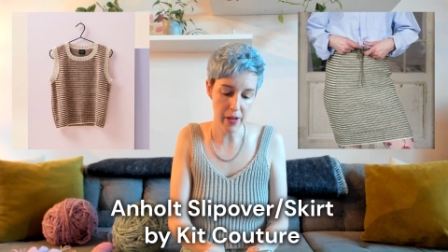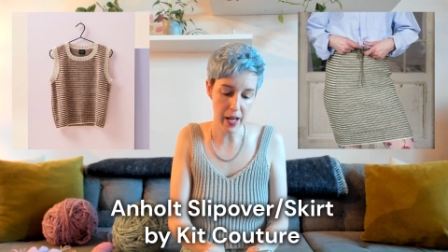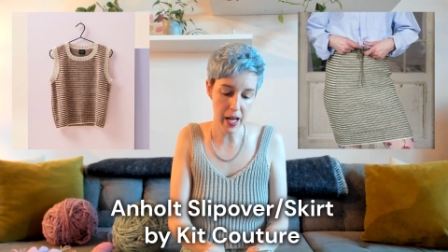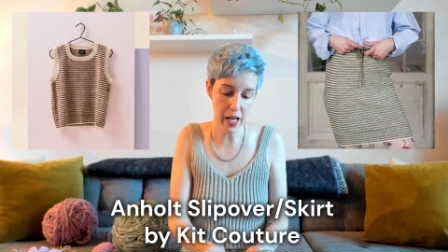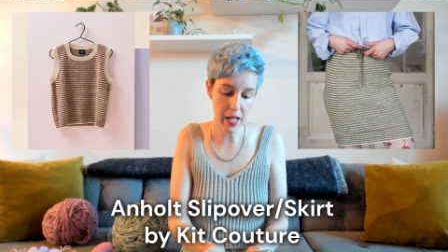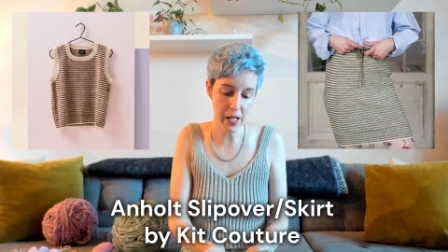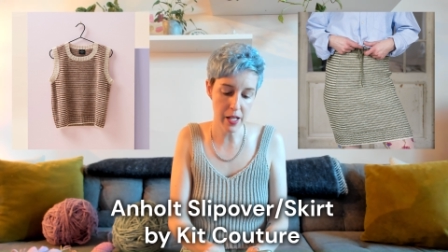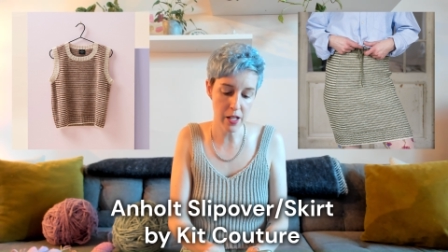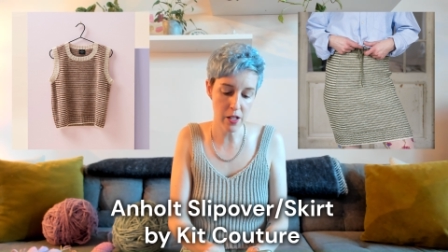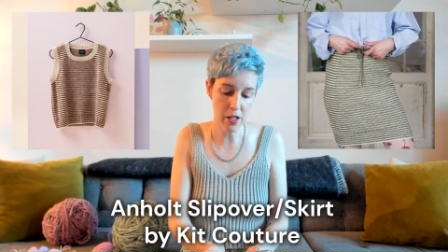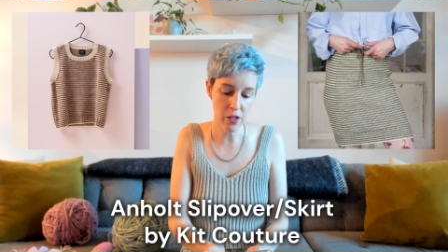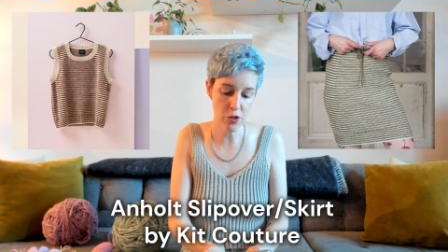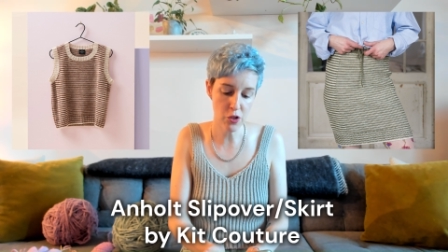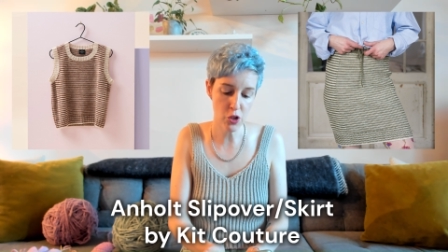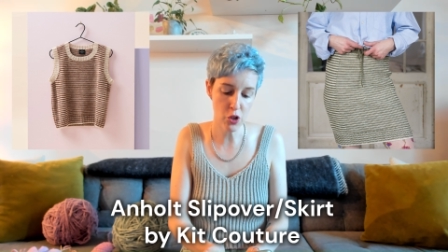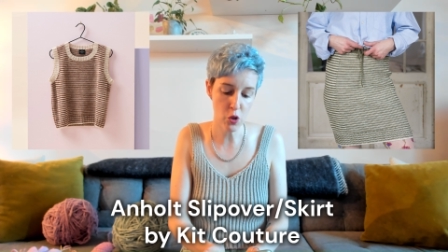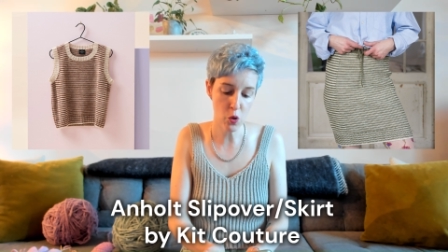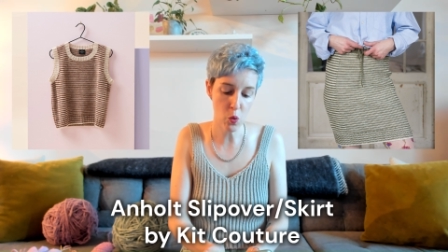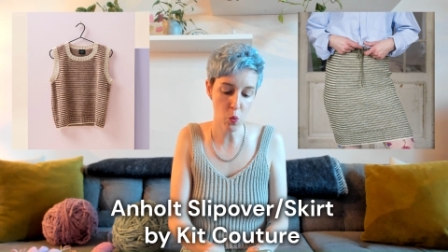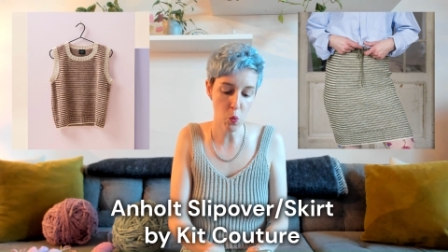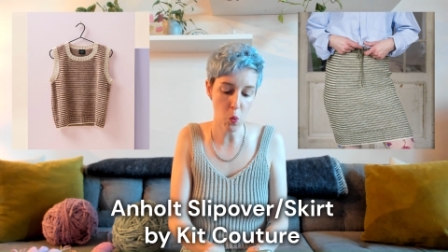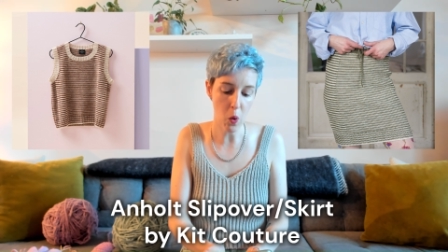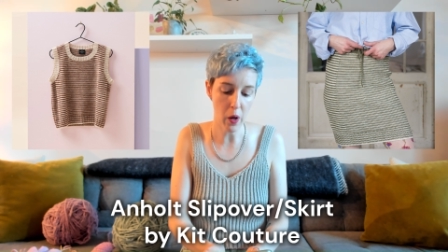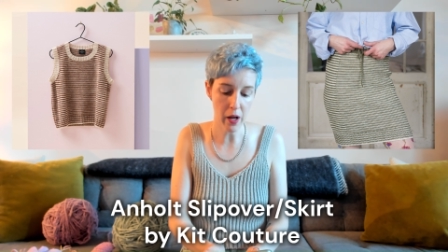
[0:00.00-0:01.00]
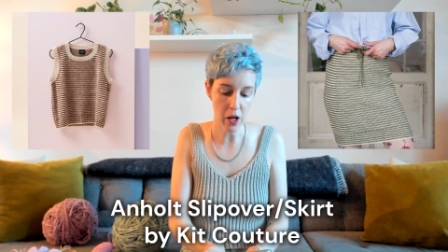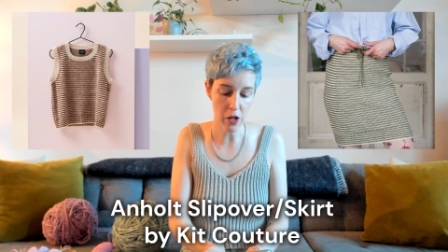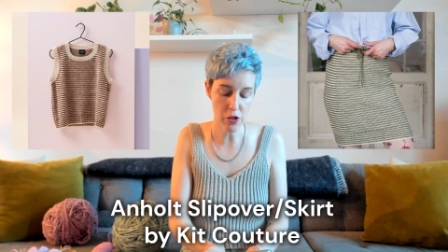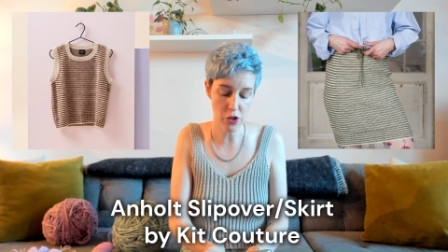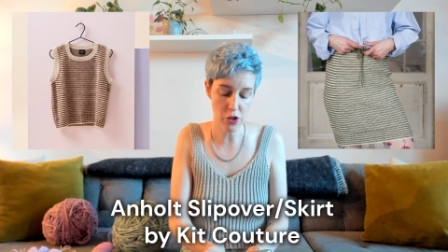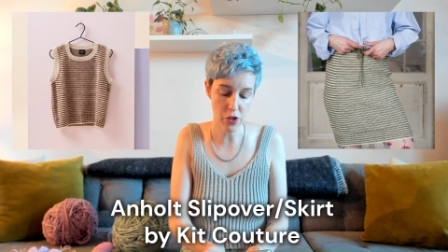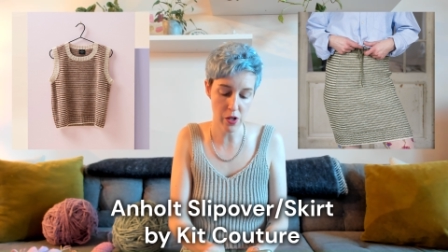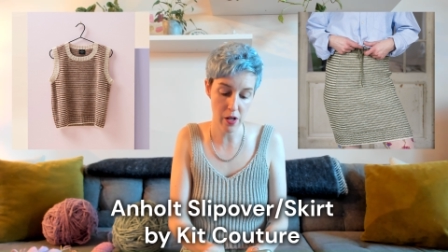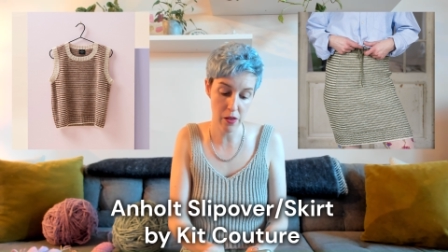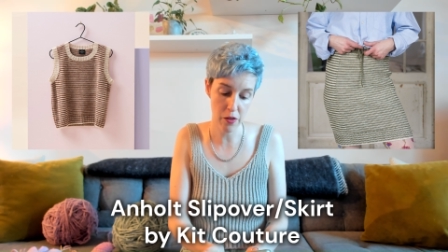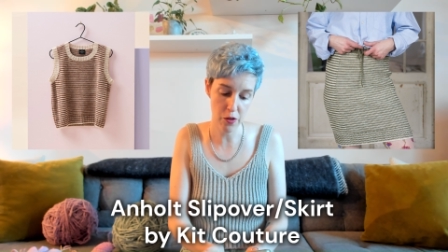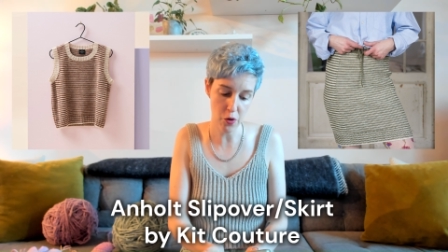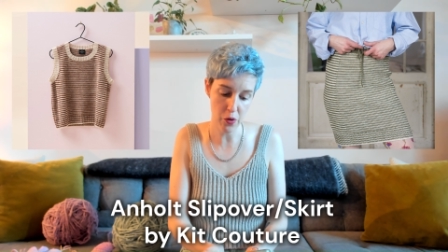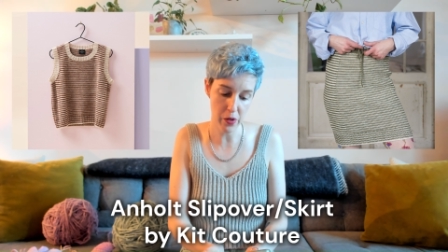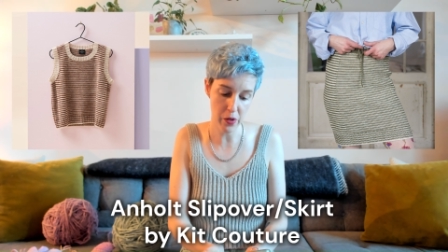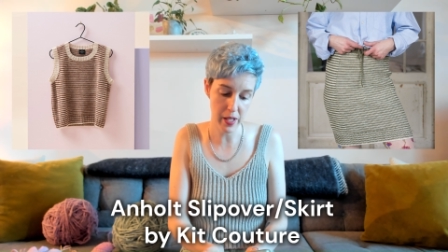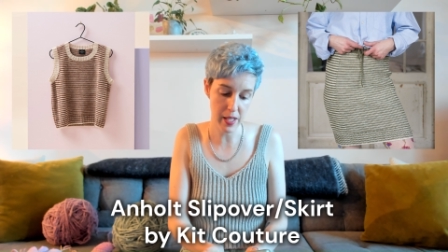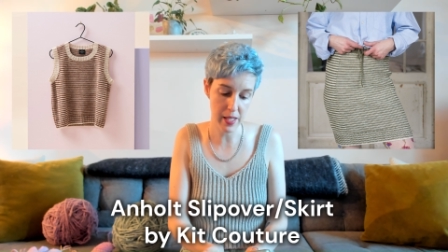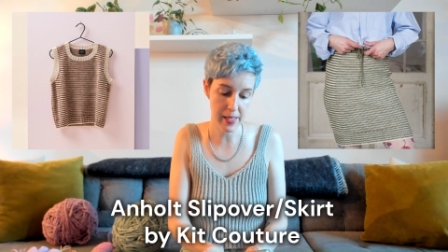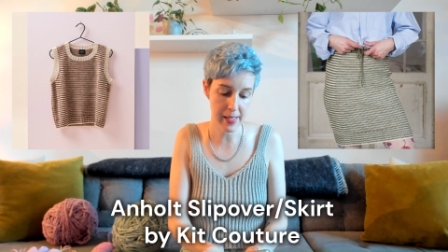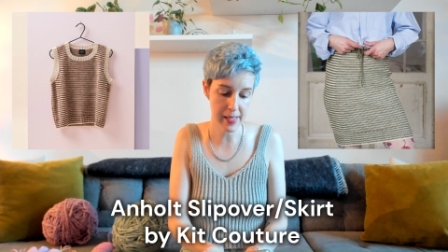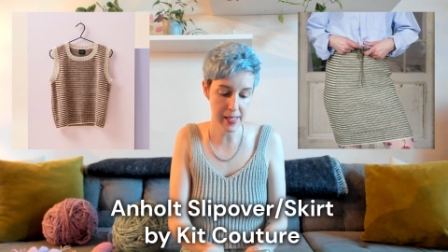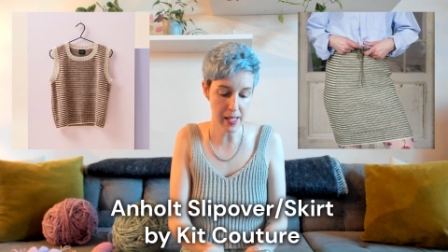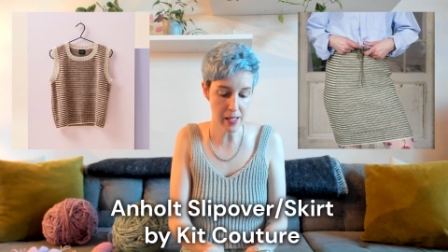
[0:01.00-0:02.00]
80 to 130
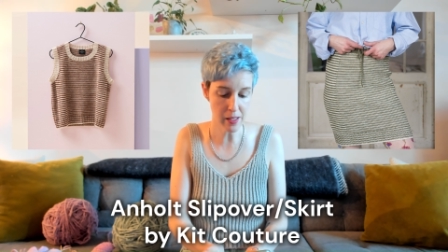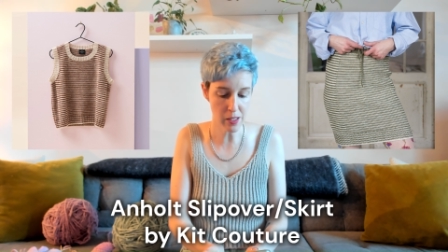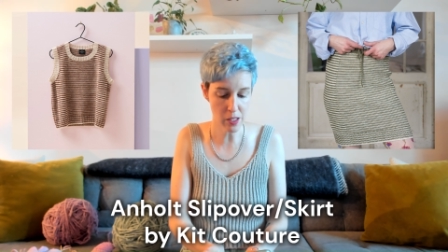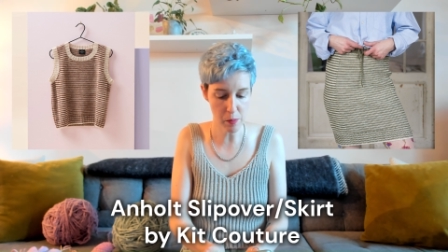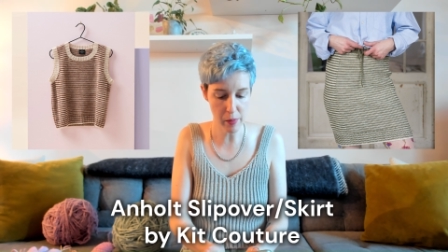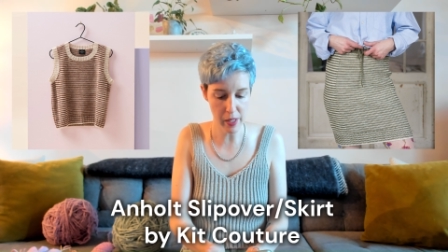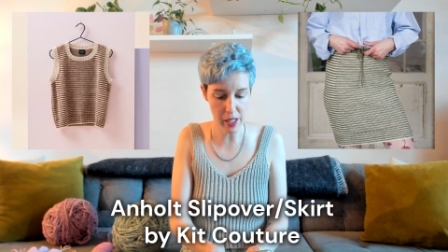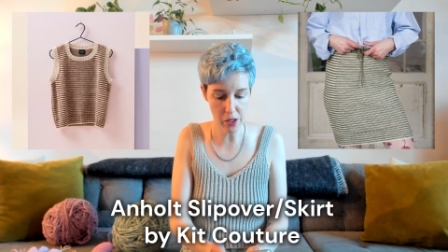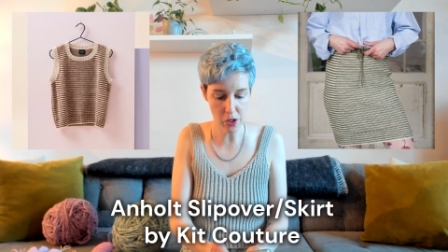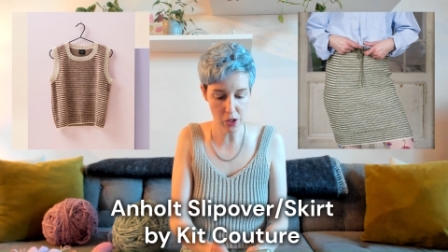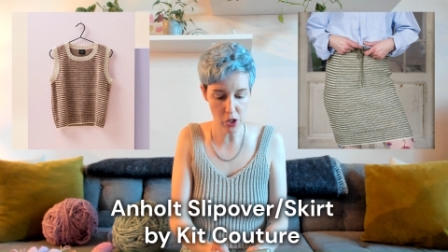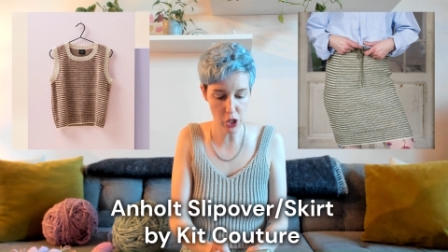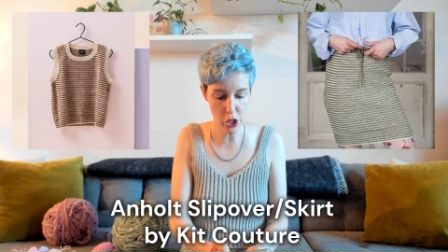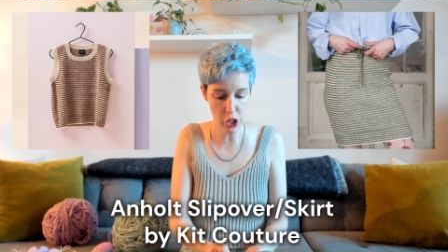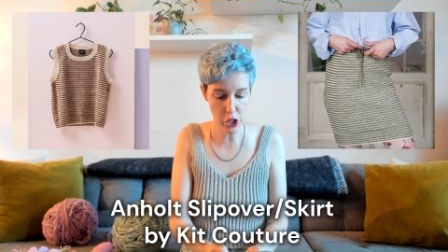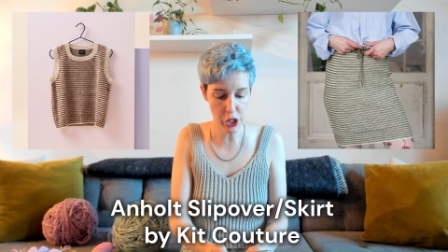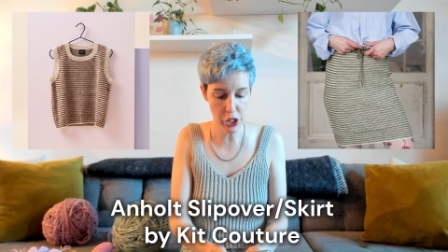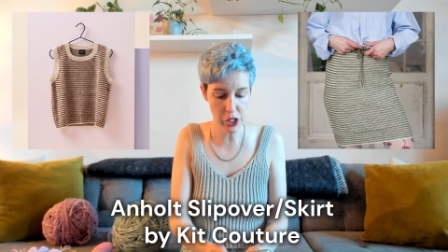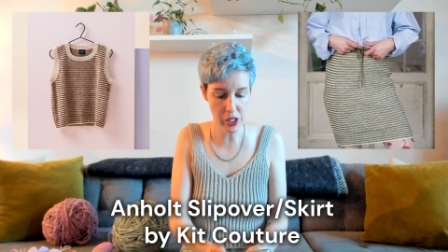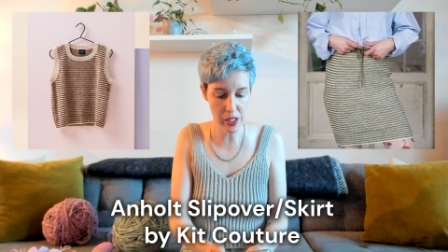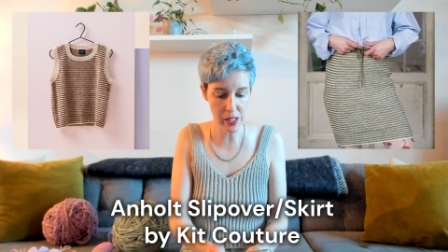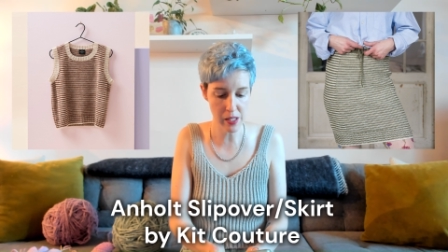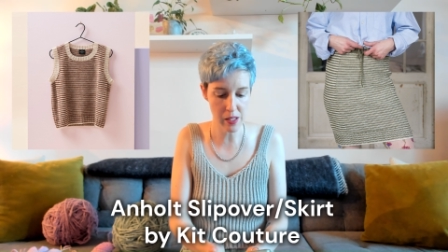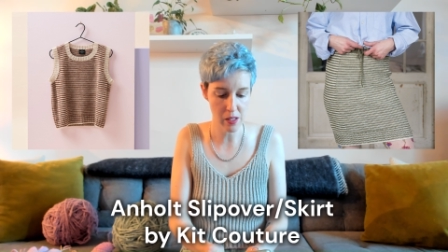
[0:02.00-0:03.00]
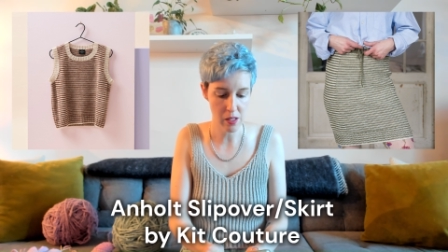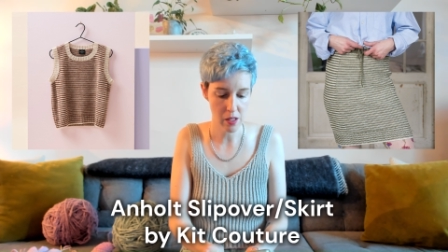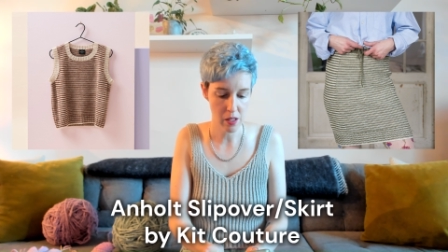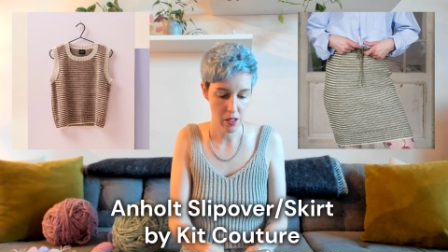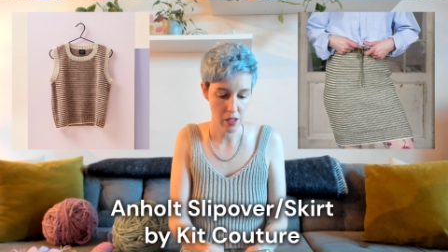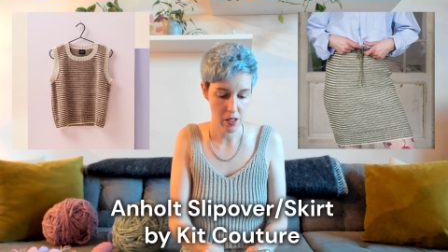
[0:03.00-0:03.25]
centimeters.